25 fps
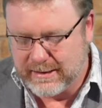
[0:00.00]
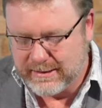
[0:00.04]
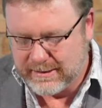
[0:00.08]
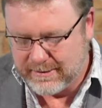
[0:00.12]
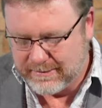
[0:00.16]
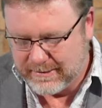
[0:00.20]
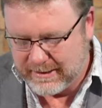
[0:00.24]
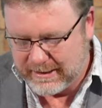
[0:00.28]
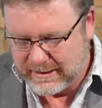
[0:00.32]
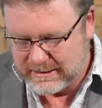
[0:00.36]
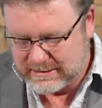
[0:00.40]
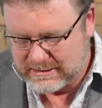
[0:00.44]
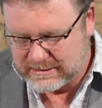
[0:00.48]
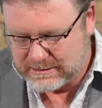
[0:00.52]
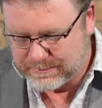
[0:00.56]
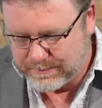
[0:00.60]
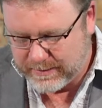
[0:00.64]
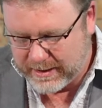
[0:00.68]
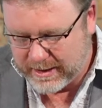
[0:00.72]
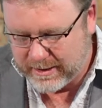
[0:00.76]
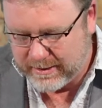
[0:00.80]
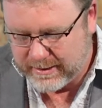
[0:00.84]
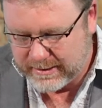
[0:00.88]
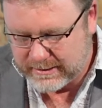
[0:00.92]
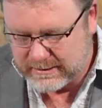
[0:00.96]
under the
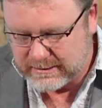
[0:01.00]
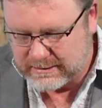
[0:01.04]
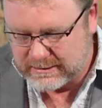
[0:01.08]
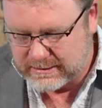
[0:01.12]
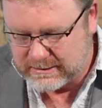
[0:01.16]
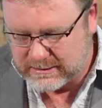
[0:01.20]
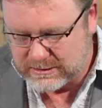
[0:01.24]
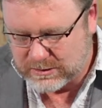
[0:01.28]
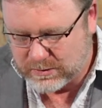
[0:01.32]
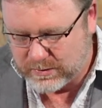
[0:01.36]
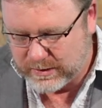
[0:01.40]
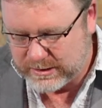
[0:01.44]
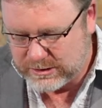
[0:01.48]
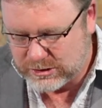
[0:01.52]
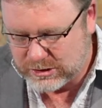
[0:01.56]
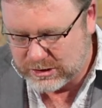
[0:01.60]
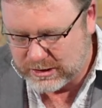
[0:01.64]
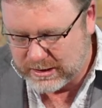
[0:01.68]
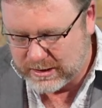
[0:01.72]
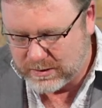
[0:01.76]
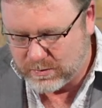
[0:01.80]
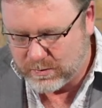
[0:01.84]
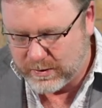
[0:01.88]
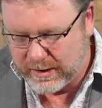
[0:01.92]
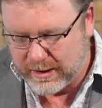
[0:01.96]
experiences
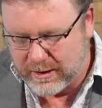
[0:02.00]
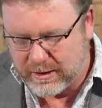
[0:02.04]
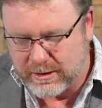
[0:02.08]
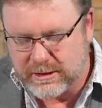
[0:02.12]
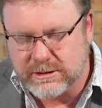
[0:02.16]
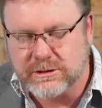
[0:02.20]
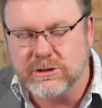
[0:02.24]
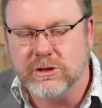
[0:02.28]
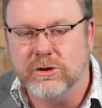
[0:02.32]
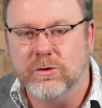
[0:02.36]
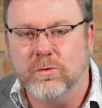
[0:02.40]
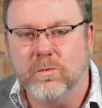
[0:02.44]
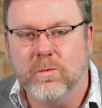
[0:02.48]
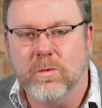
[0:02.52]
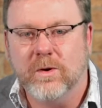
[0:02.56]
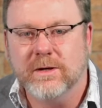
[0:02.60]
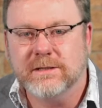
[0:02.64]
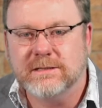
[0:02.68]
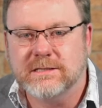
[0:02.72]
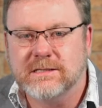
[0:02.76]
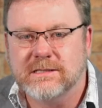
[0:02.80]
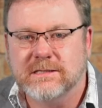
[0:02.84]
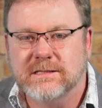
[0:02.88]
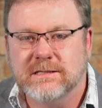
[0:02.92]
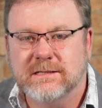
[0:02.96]
questionnaire, we ask you,
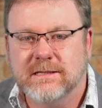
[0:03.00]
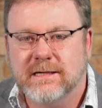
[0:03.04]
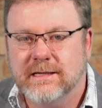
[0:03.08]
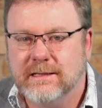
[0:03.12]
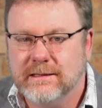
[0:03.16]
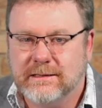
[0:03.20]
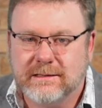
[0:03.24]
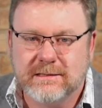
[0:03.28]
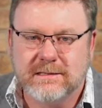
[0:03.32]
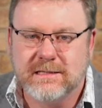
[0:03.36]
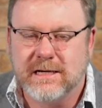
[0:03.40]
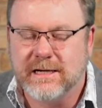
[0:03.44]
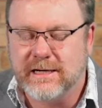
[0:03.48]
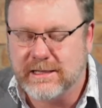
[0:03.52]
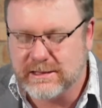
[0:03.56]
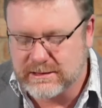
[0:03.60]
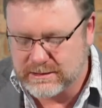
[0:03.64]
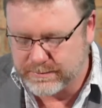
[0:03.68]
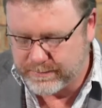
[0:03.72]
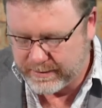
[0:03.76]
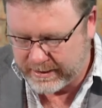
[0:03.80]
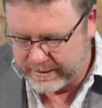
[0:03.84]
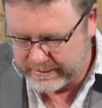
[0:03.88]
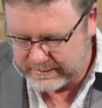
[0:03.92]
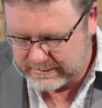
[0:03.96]
what skills and
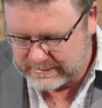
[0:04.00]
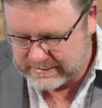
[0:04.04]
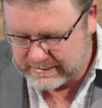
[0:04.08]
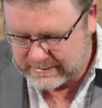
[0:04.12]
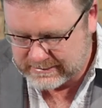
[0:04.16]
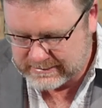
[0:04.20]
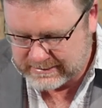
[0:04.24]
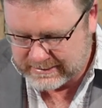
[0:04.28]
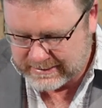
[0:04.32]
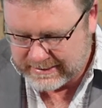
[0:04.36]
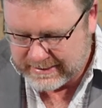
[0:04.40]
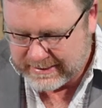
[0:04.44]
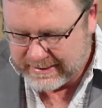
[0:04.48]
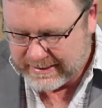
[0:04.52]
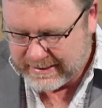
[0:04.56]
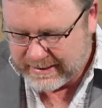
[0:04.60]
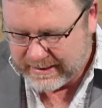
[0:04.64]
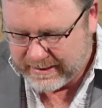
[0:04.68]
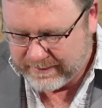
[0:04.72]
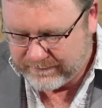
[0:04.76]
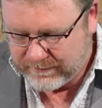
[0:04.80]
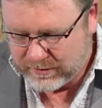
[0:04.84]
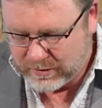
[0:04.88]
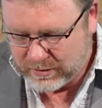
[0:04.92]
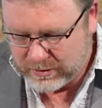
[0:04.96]
experiences
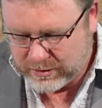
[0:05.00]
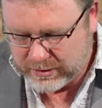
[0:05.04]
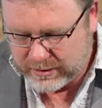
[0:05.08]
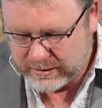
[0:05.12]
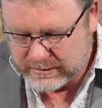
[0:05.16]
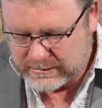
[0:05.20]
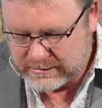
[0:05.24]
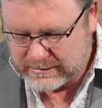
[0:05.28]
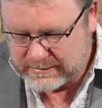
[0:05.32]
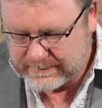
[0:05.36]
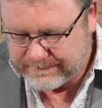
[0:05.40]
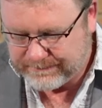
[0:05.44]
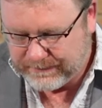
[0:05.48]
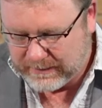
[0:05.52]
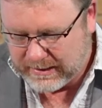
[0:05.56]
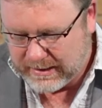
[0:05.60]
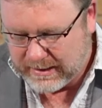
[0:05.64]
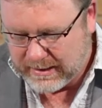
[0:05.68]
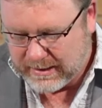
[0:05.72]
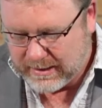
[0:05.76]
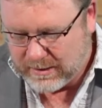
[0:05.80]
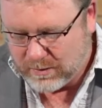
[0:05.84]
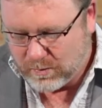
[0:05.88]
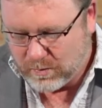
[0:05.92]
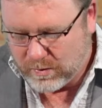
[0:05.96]
have you learnt?
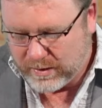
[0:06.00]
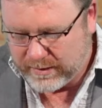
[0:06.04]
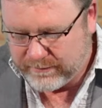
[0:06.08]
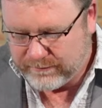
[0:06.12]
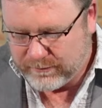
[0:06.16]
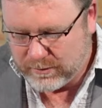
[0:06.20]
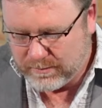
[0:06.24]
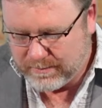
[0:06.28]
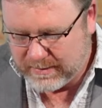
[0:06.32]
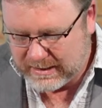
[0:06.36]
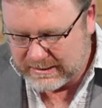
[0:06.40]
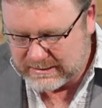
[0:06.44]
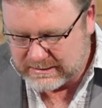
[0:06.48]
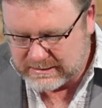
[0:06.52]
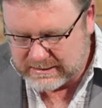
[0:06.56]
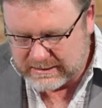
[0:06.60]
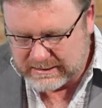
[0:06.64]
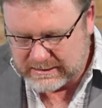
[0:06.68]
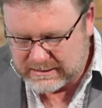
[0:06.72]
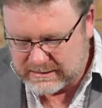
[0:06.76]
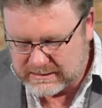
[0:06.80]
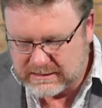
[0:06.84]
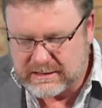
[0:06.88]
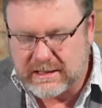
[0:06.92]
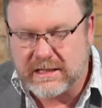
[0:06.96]
What have you been
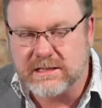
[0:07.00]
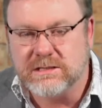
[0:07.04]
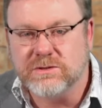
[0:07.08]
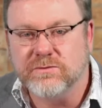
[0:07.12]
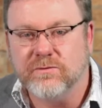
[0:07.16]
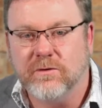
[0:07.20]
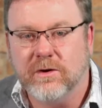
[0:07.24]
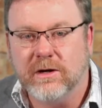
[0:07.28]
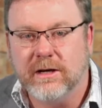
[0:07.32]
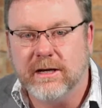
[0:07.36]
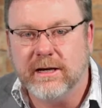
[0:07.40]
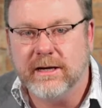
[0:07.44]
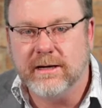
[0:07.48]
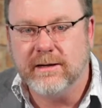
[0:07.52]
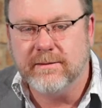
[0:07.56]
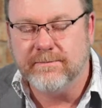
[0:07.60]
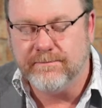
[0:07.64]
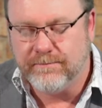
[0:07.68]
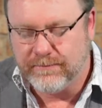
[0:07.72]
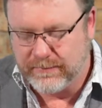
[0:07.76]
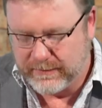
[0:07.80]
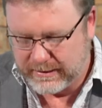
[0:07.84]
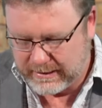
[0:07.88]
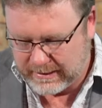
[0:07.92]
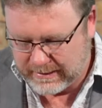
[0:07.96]
successful
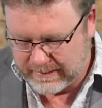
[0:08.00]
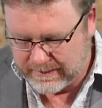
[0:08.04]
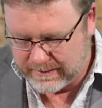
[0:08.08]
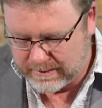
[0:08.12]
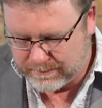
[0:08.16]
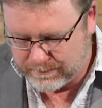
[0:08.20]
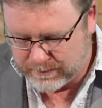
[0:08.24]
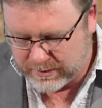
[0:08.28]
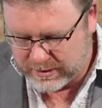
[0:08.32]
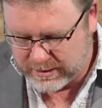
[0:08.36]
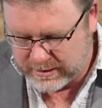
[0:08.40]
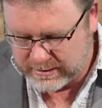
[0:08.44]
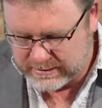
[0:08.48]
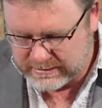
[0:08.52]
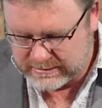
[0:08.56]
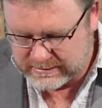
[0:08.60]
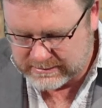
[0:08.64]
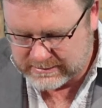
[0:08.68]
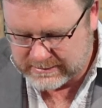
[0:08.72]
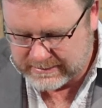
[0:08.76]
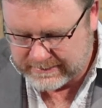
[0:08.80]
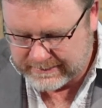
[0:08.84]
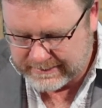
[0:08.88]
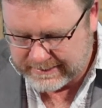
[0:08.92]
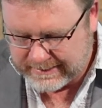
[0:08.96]
in the
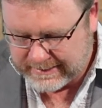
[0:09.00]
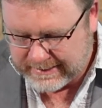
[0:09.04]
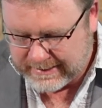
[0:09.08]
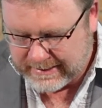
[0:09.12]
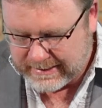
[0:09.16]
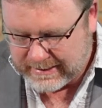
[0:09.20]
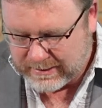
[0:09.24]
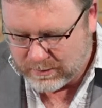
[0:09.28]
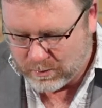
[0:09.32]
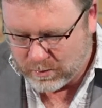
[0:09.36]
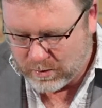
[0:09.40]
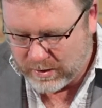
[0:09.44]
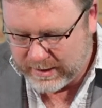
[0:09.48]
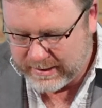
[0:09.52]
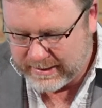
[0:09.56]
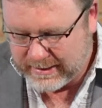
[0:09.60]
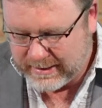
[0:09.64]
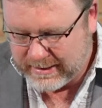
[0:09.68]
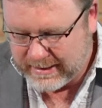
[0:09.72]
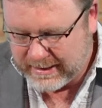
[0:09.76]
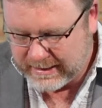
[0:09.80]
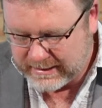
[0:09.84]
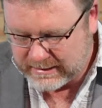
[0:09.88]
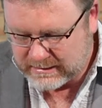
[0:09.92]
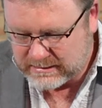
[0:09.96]
past? What
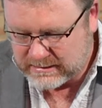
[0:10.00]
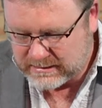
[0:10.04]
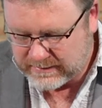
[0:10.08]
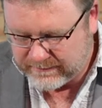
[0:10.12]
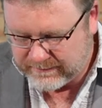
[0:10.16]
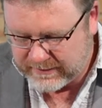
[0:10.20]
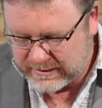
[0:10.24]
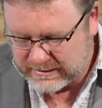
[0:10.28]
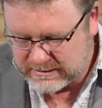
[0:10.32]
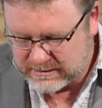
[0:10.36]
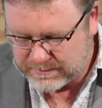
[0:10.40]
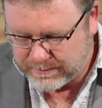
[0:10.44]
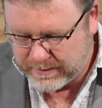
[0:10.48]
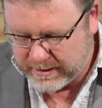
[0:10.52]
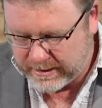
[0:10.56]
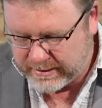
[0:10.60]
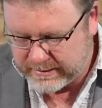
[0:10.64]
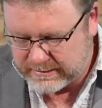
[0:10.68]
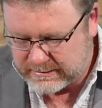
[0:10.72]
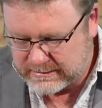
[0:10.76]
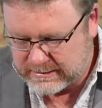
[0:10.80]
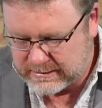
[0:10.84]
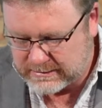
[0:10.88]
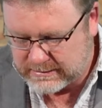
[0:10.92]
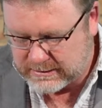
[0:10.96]
negative
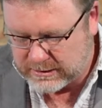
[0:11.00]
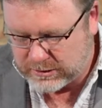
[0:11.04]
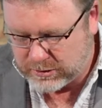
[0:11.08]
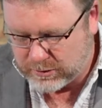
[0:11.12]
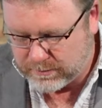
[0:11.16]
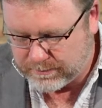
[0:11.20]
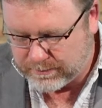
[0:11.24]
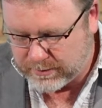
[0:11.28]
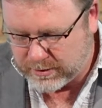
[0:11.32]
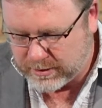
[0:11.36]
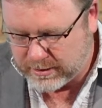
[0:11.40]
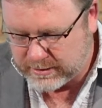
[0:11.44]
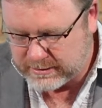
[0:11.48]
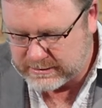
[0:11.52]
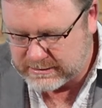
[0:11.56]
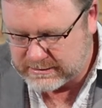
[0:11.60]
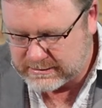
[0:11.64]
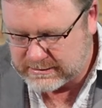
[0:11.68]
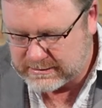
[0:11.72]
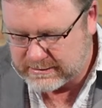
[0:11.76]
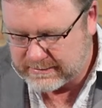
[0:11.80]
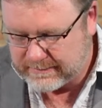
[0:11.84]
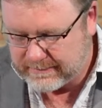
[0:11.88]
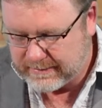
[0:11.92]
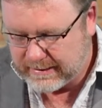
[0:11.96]
experiences in your
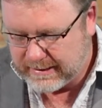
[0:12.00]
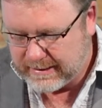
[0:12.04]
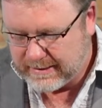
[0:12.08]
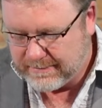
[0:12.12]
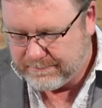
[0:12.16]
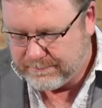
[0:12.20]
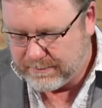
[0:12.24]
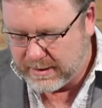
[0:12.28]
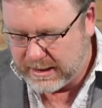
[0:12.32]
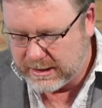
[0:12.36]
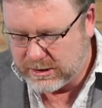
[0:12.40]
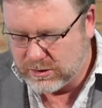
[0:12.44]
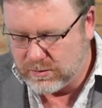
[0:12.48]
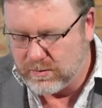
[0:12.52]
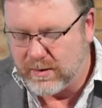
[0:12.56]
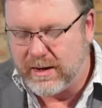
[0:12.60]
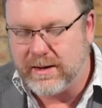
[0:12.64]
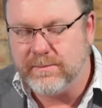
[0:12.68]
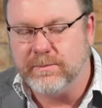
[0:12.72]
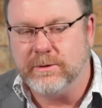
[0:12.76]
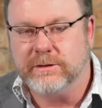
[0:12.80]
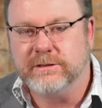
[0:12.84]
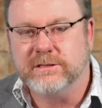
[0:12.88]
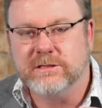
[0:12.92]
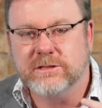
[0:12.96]
past make you
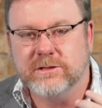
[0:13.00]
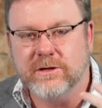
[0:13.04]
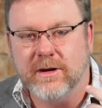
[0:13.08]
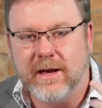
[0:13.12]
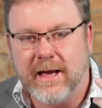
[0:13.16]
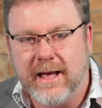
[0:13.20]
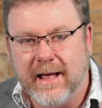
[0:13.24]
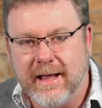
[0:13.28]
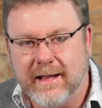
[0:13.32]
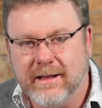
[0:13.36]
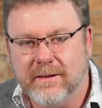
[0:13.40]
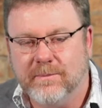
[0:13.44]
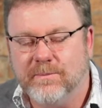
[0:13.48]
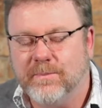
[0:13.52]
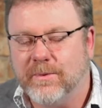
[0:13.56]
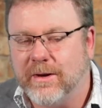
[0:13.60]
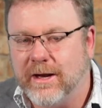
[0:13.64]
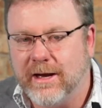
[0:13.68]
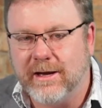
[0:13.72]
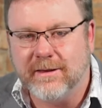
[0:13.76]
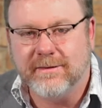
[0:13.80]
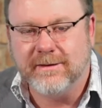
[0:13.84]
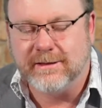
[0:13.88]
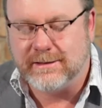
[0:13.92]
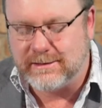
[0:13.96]
able to help
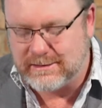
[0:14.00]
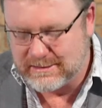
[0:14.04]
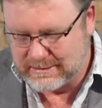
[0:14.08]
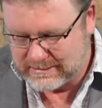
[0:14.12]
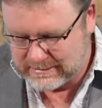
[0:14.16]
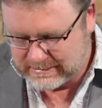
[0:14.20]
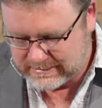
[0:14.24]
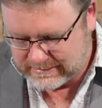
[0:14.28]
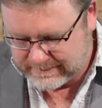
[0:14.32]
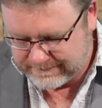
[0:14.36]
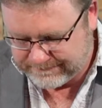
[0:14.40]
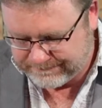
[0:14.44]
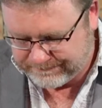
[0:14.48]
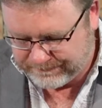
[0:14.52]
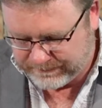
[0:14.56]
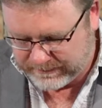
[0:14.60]
others?